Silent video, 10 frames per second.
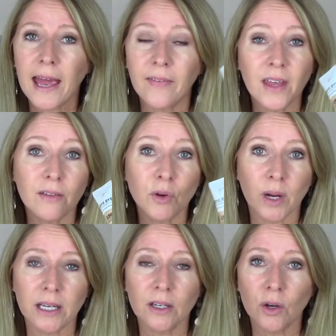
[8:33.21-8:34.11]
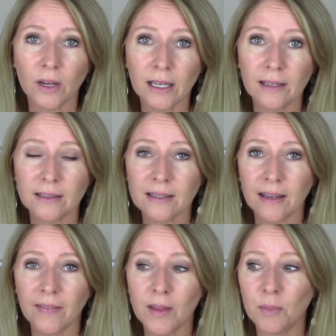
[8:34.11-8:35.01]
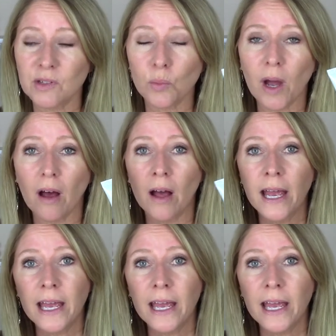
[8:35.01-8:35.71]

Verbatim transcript: and they have great ingredients in them as well.